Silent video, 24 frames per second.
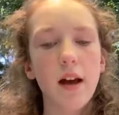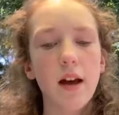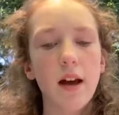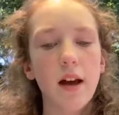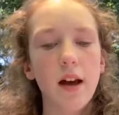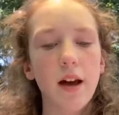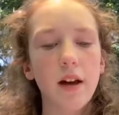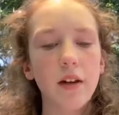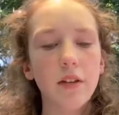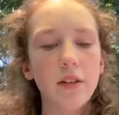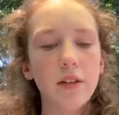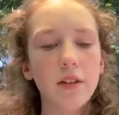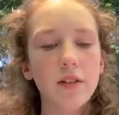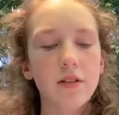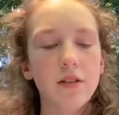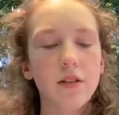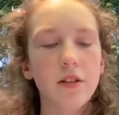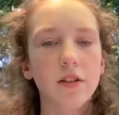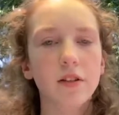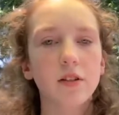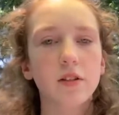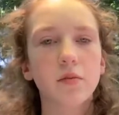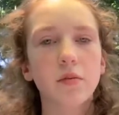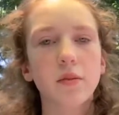Health
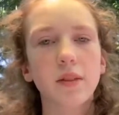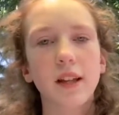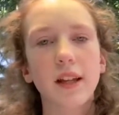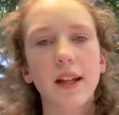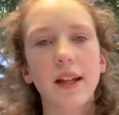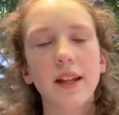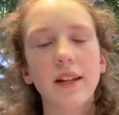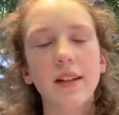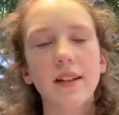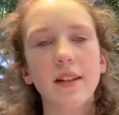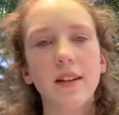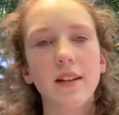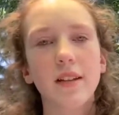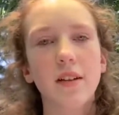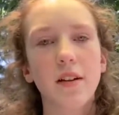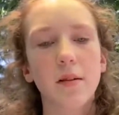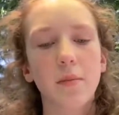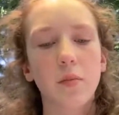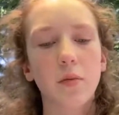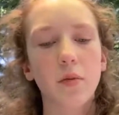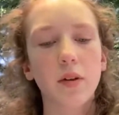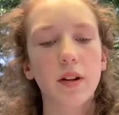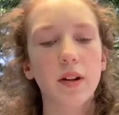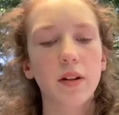concerns relating to the
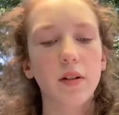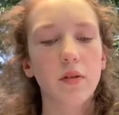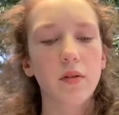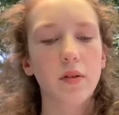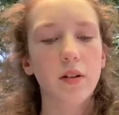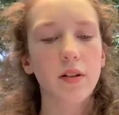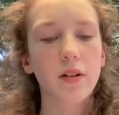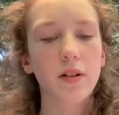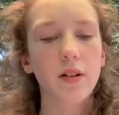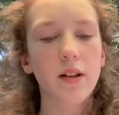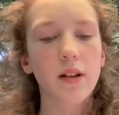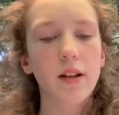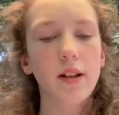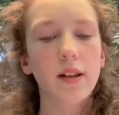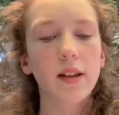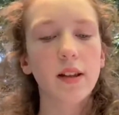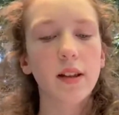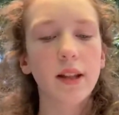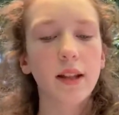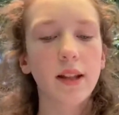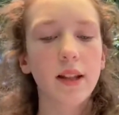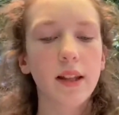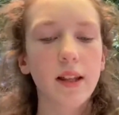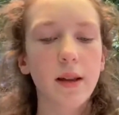dump were ignored,
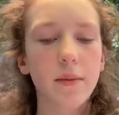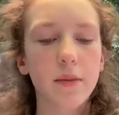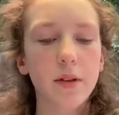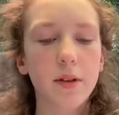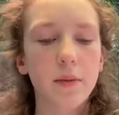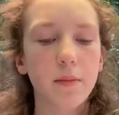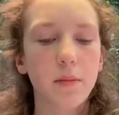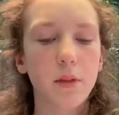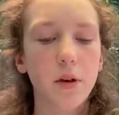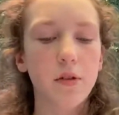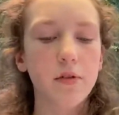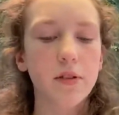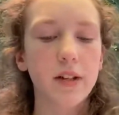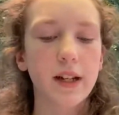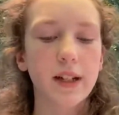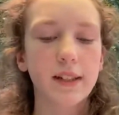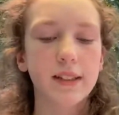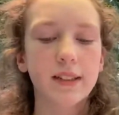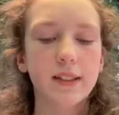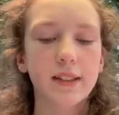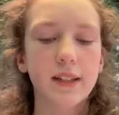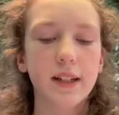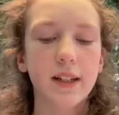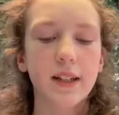leading them to
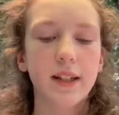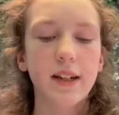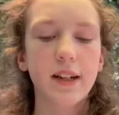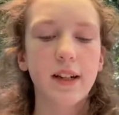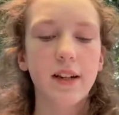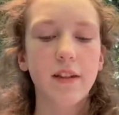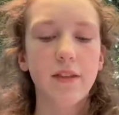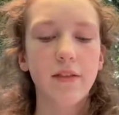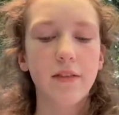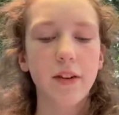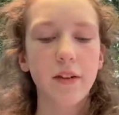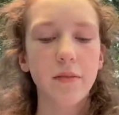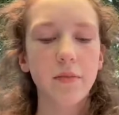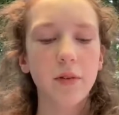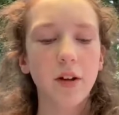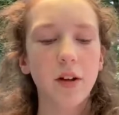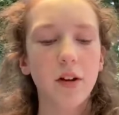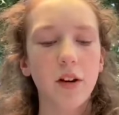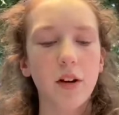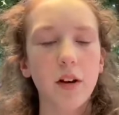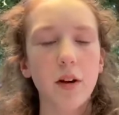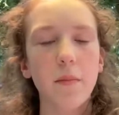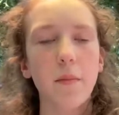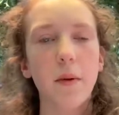protests in an event
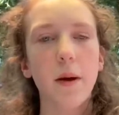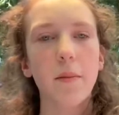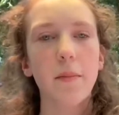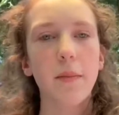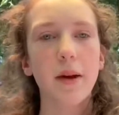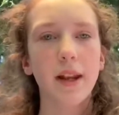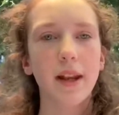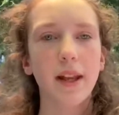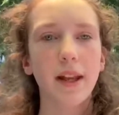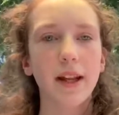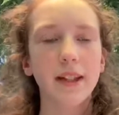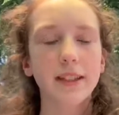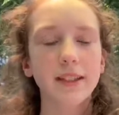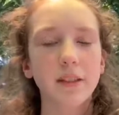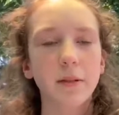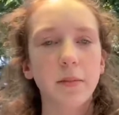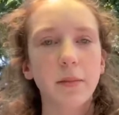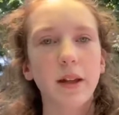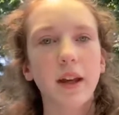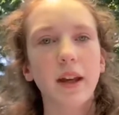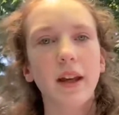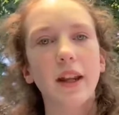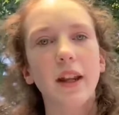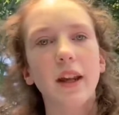regarded by many as the
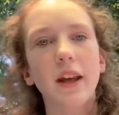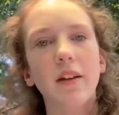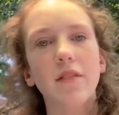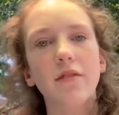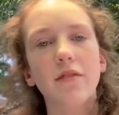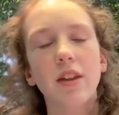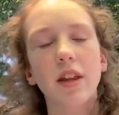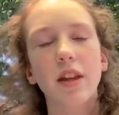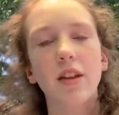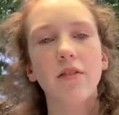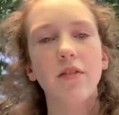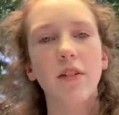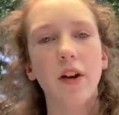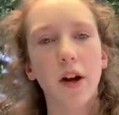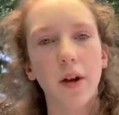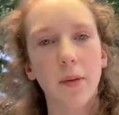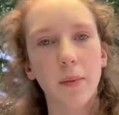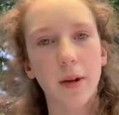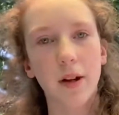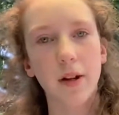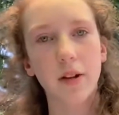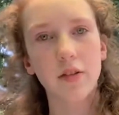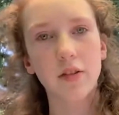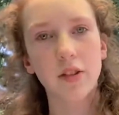beginning of the
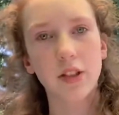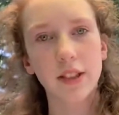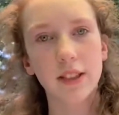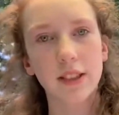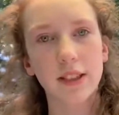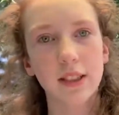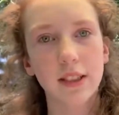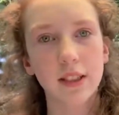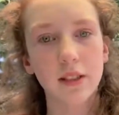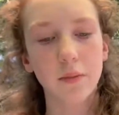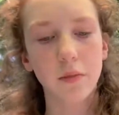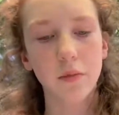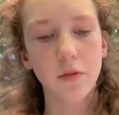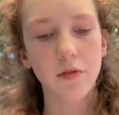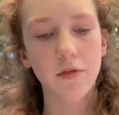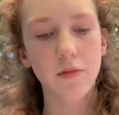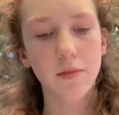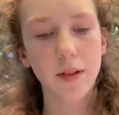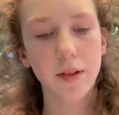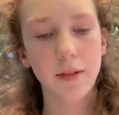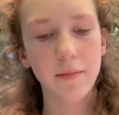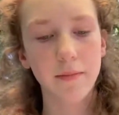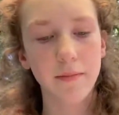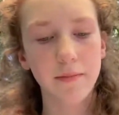environmental justice
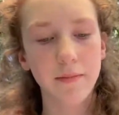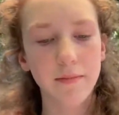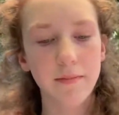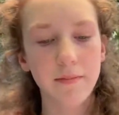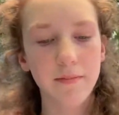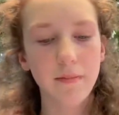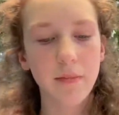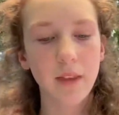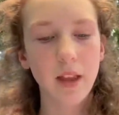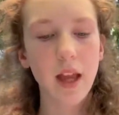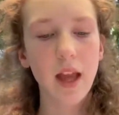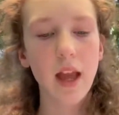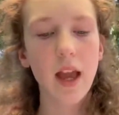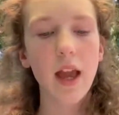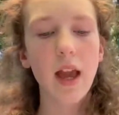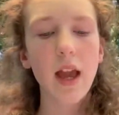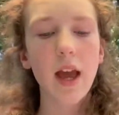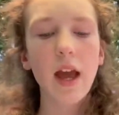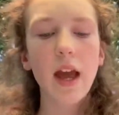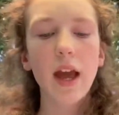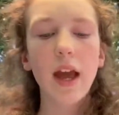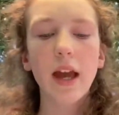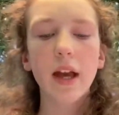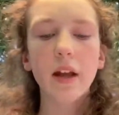movement.
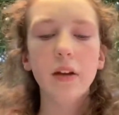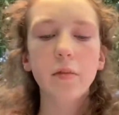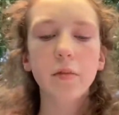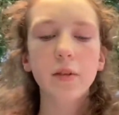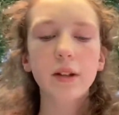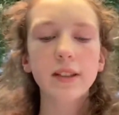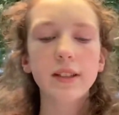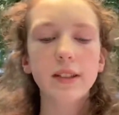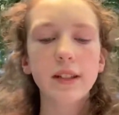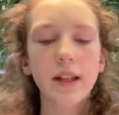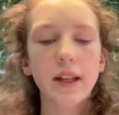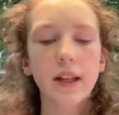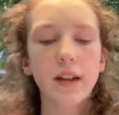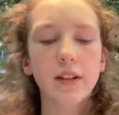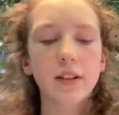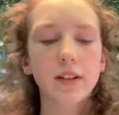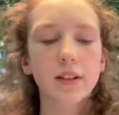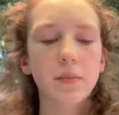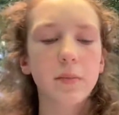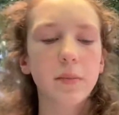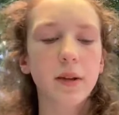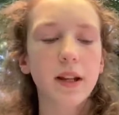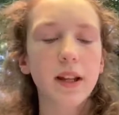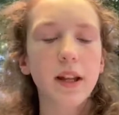In recent
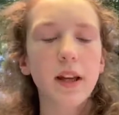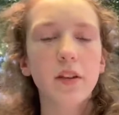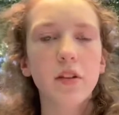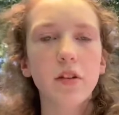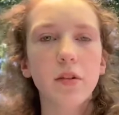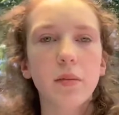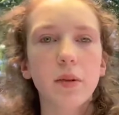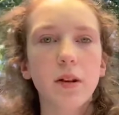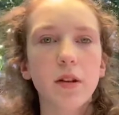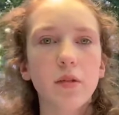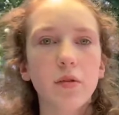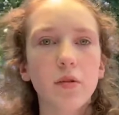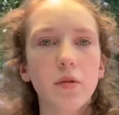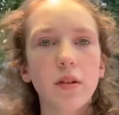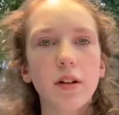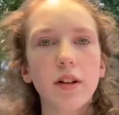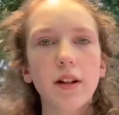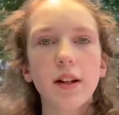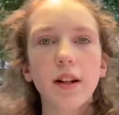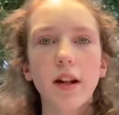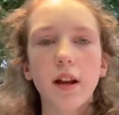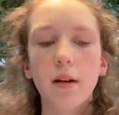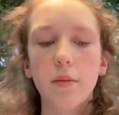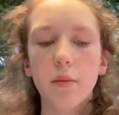years, many other minority
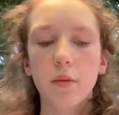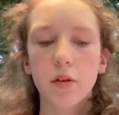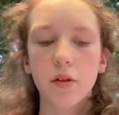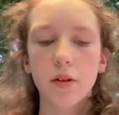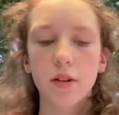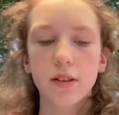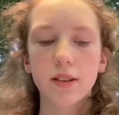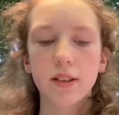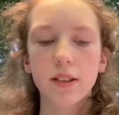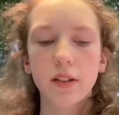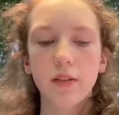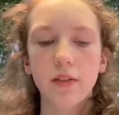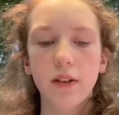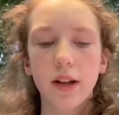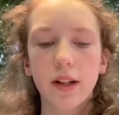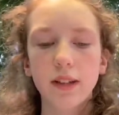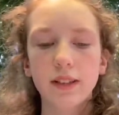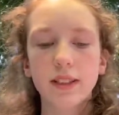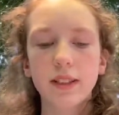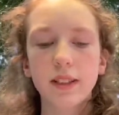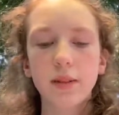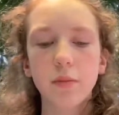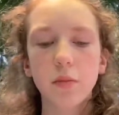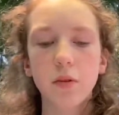neighborhoods have had
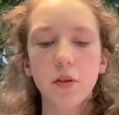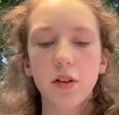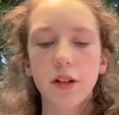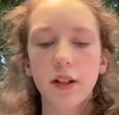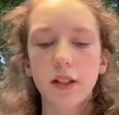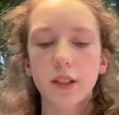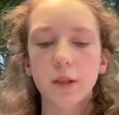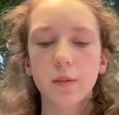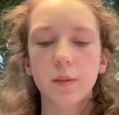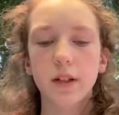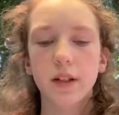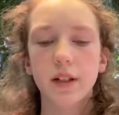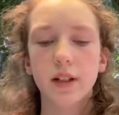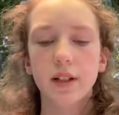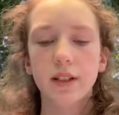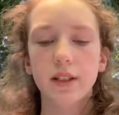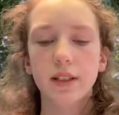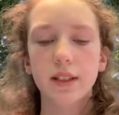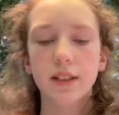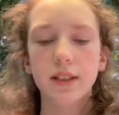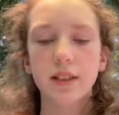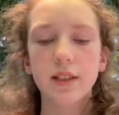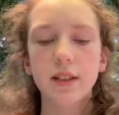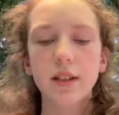similar
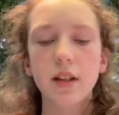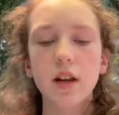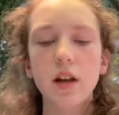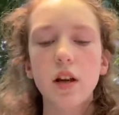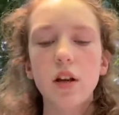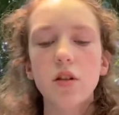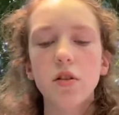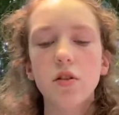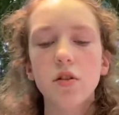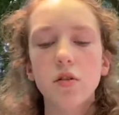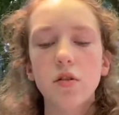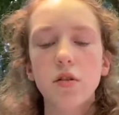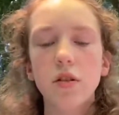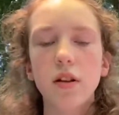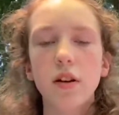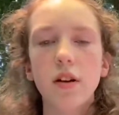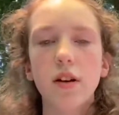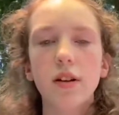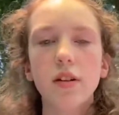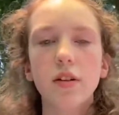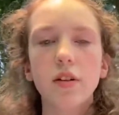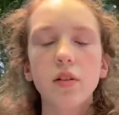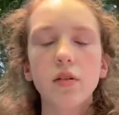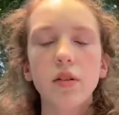experiences due to their
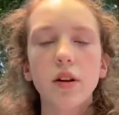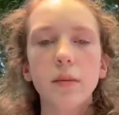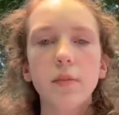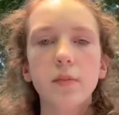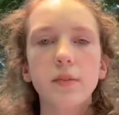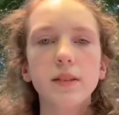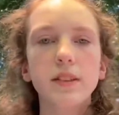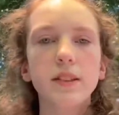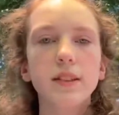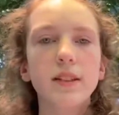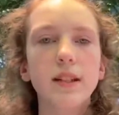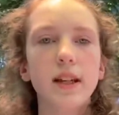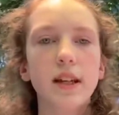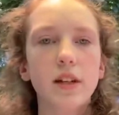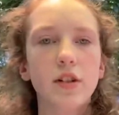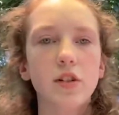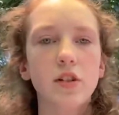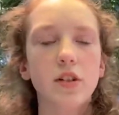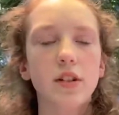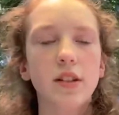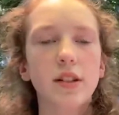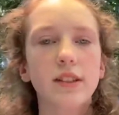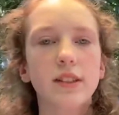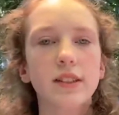
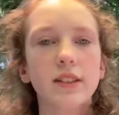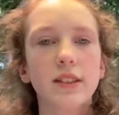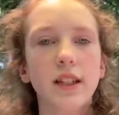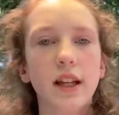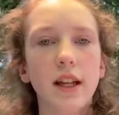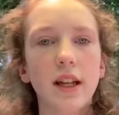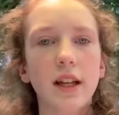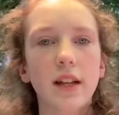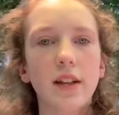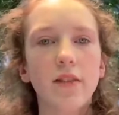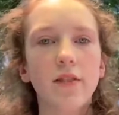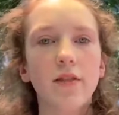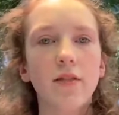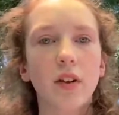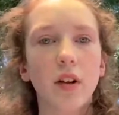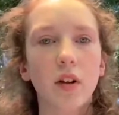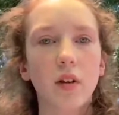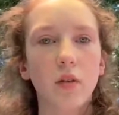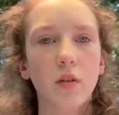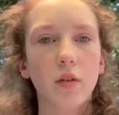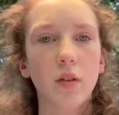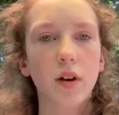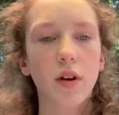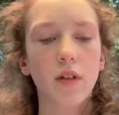underrepresentation in state and
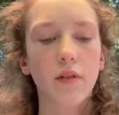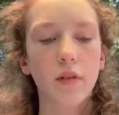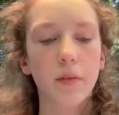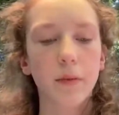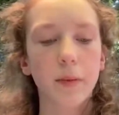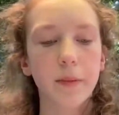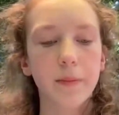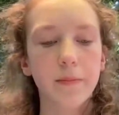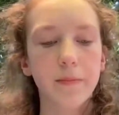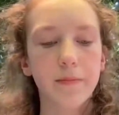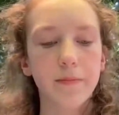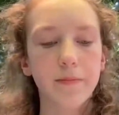federal government.